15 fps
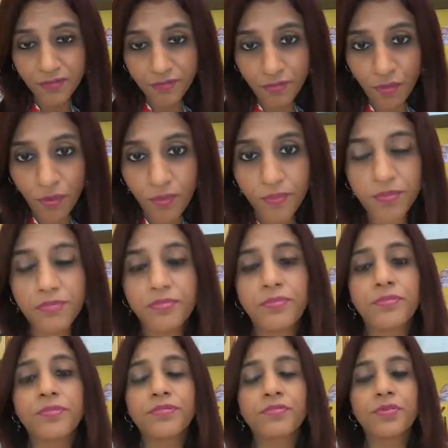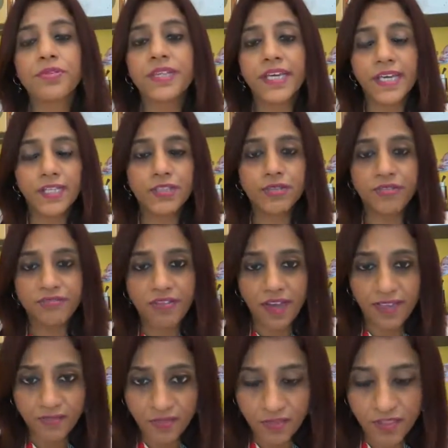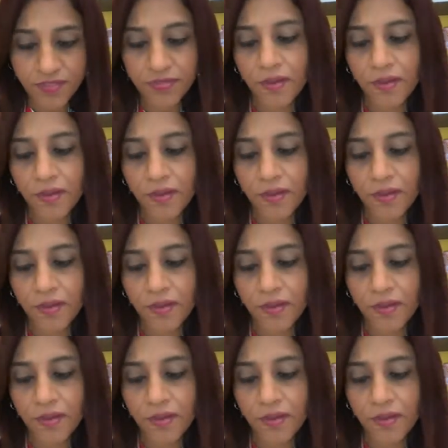formed before the age of 5 years,